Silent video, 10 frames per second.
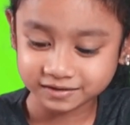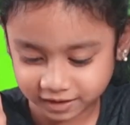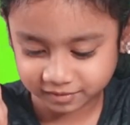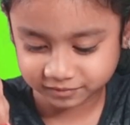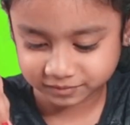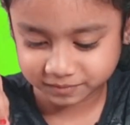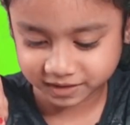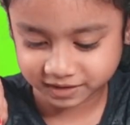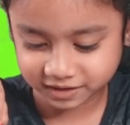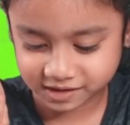I'm
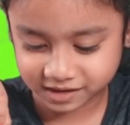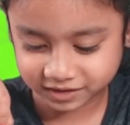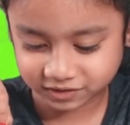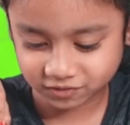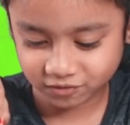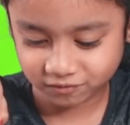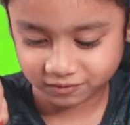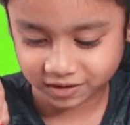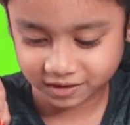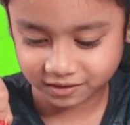mixing it
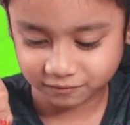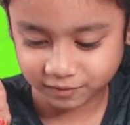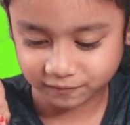slowly